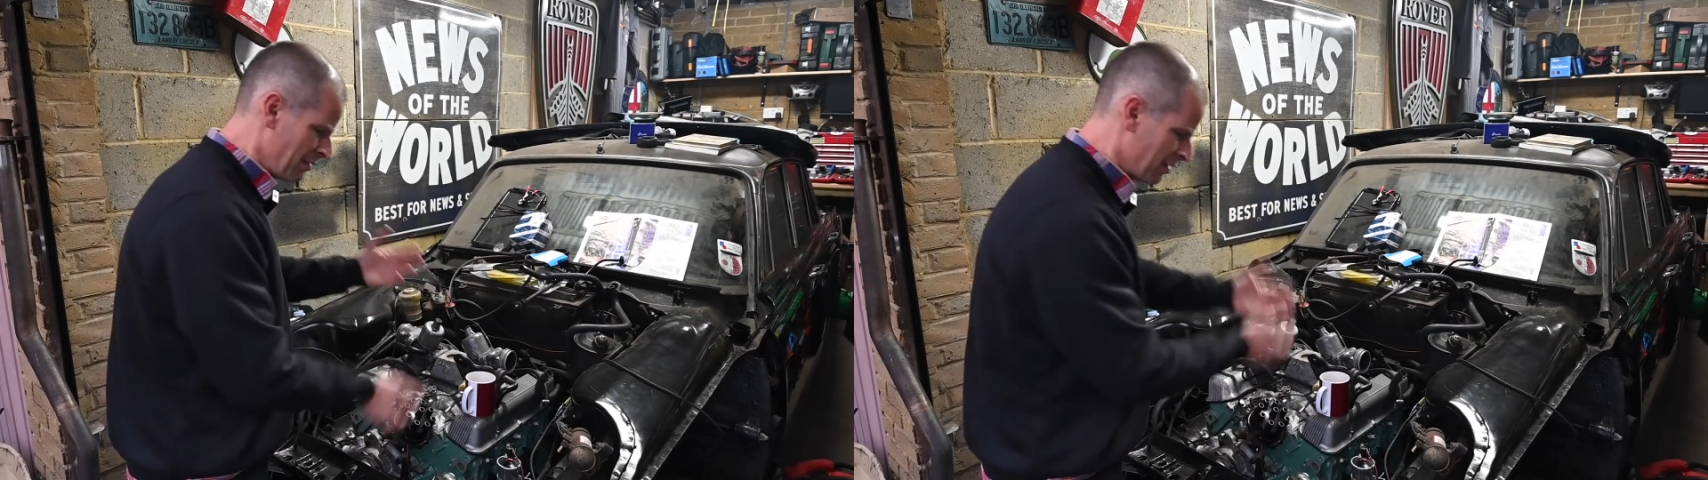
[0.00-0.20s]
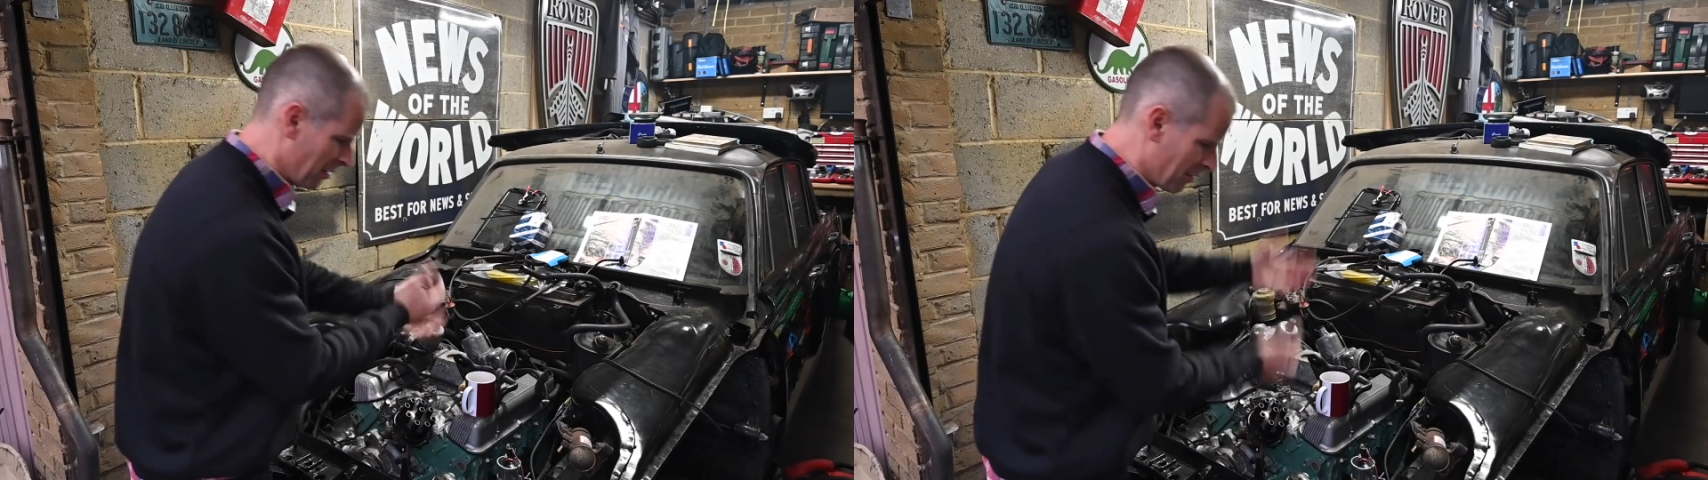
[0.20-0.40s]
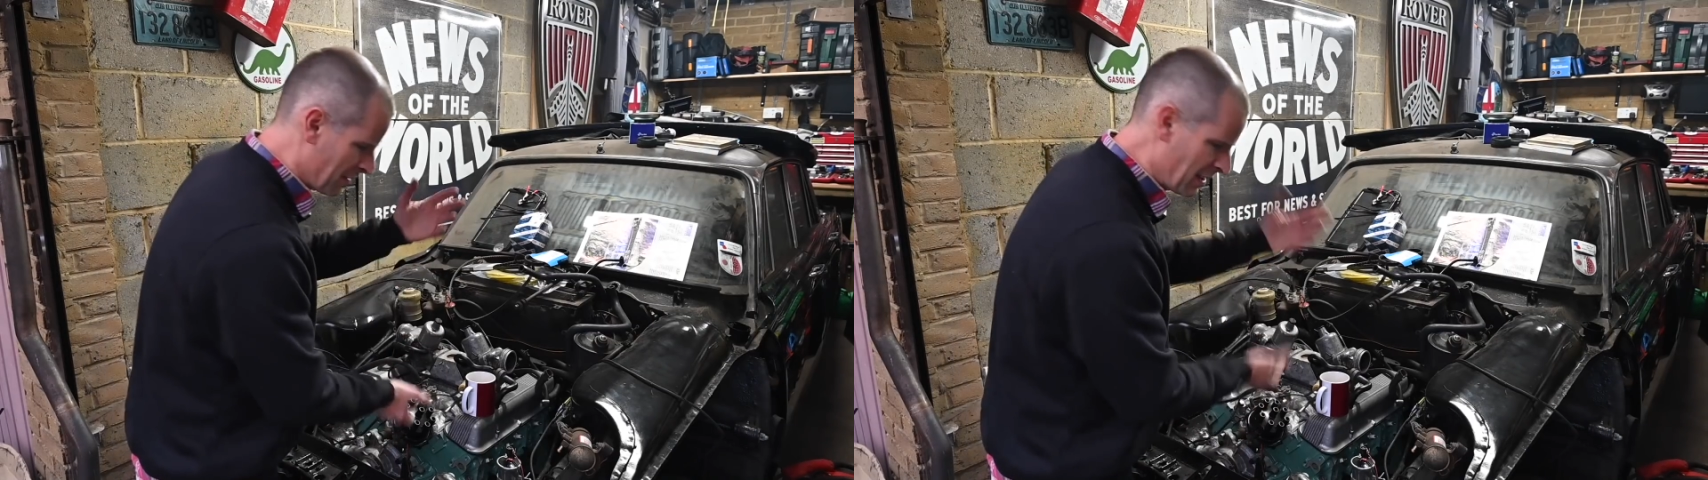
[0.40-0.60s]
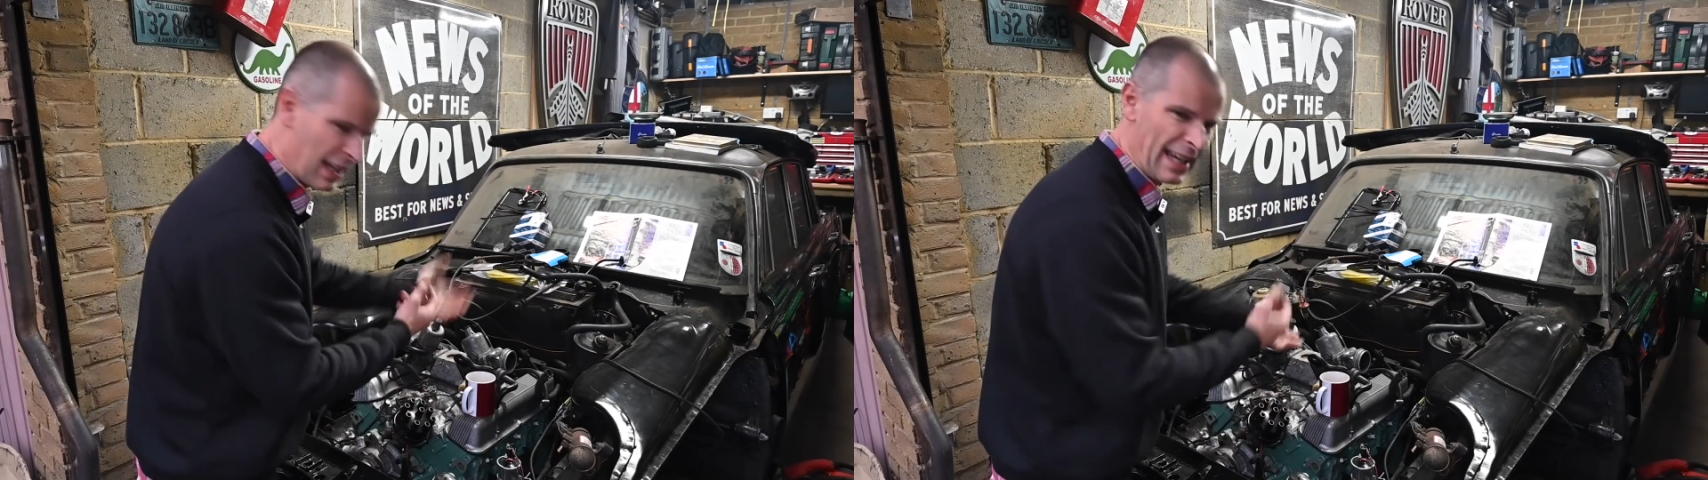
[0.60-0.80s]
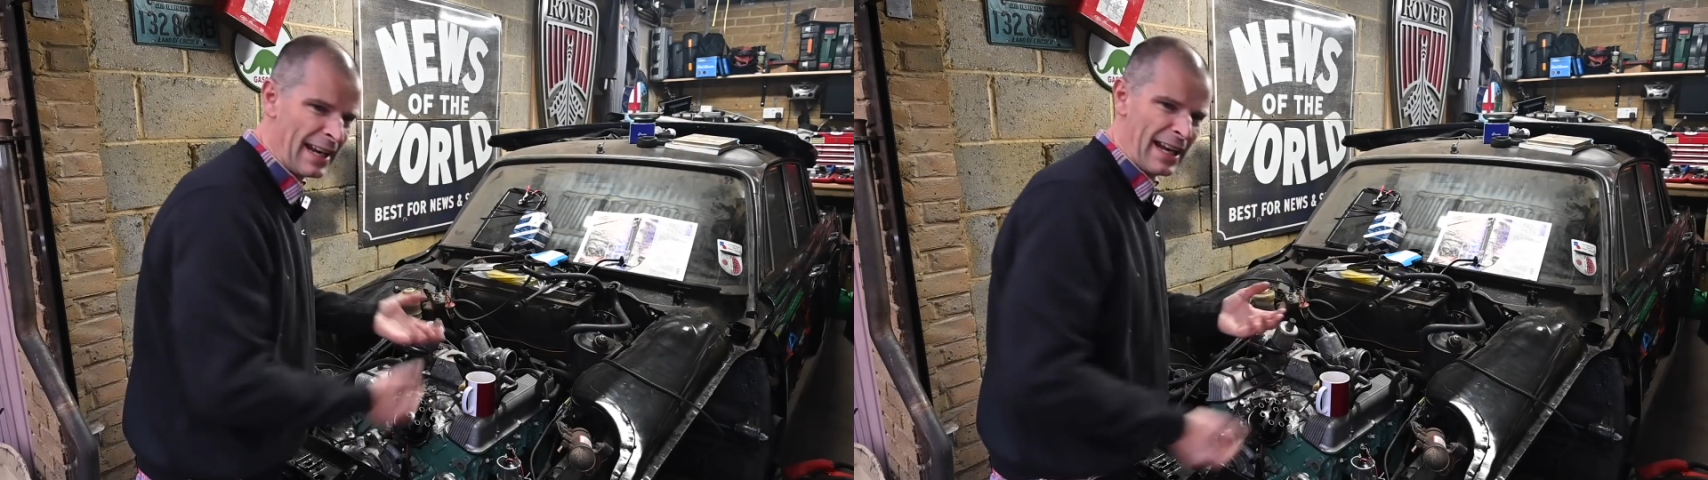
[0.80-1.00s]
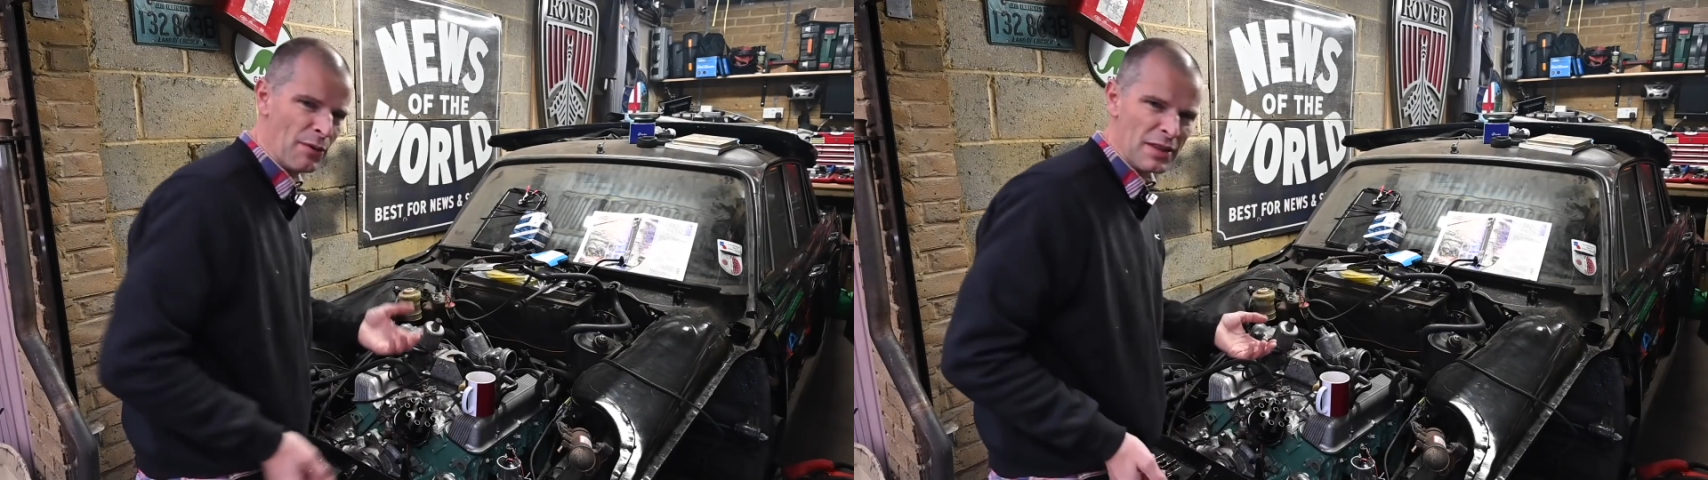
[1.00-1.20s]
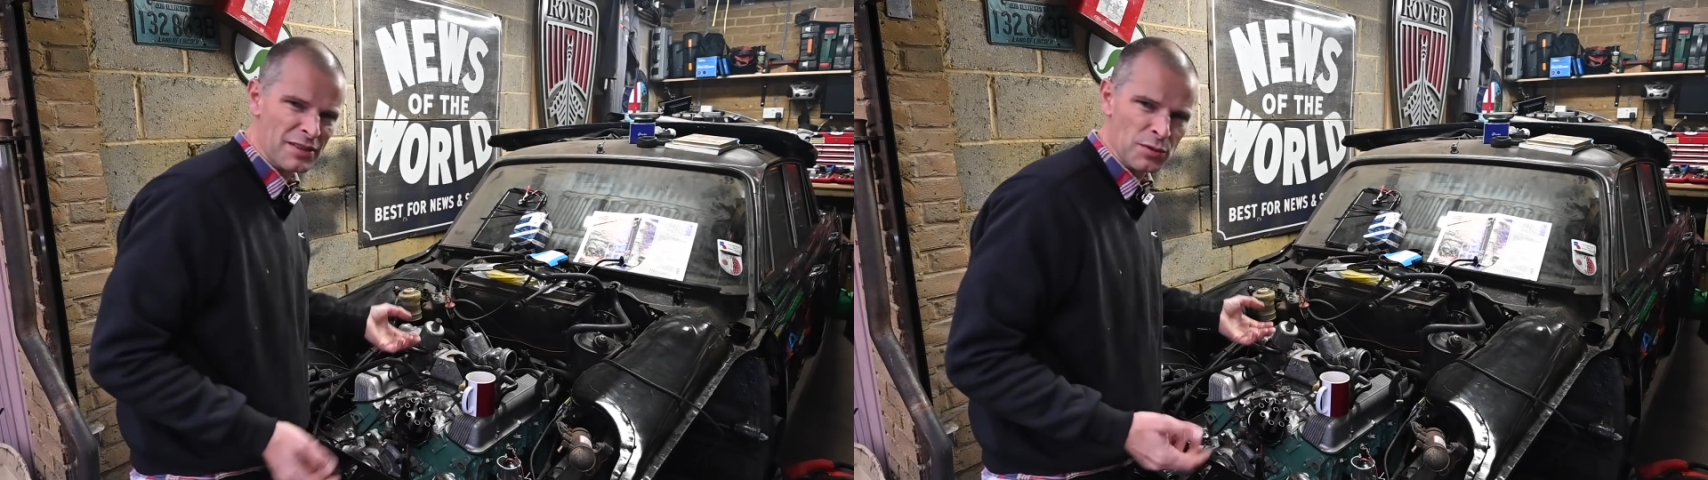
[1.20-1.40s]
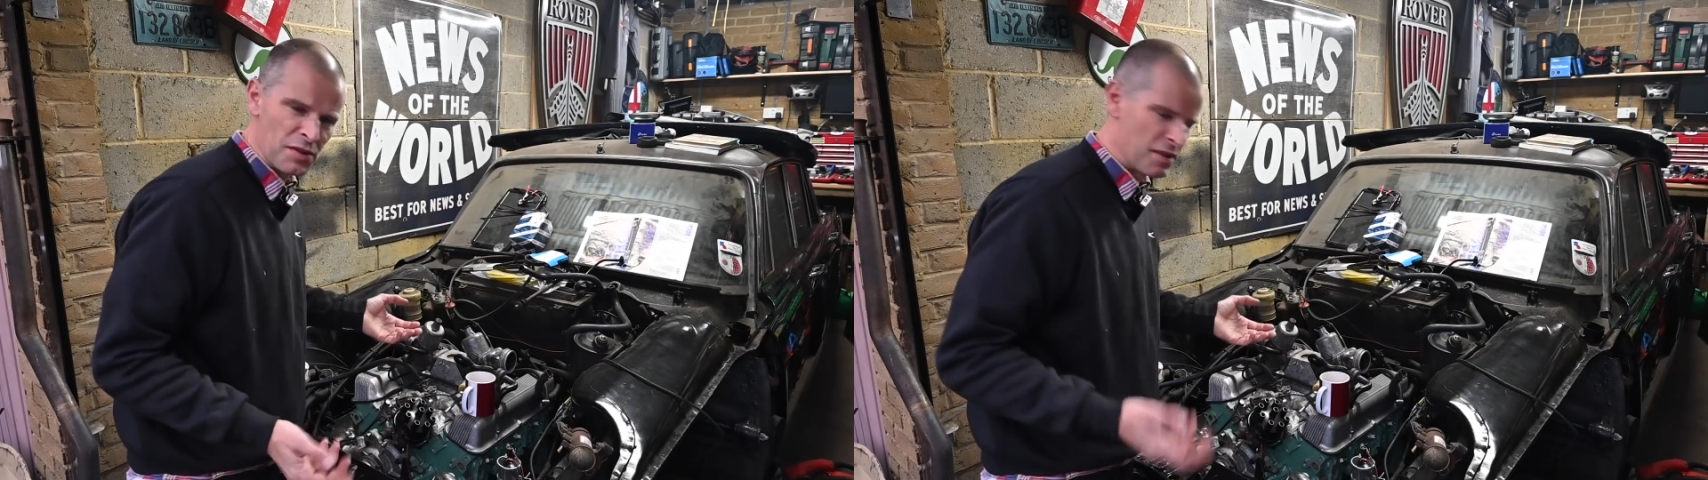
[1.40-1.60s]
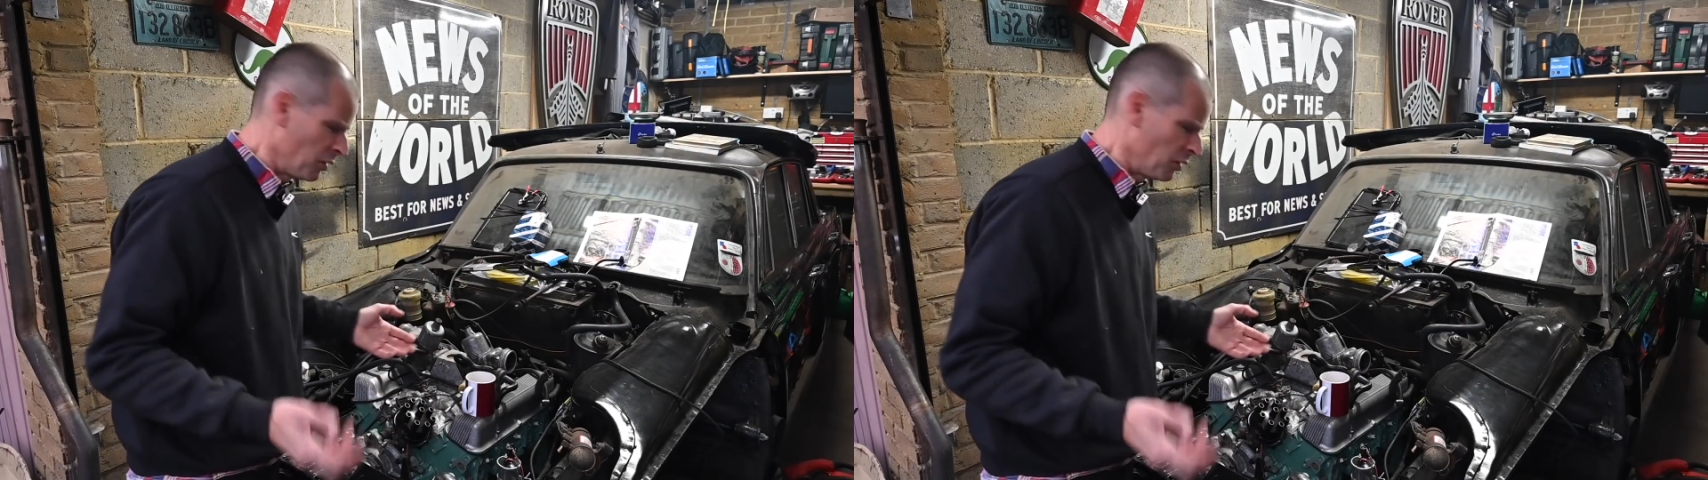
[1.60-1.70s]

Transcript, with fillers: sort of in and out of the exhaust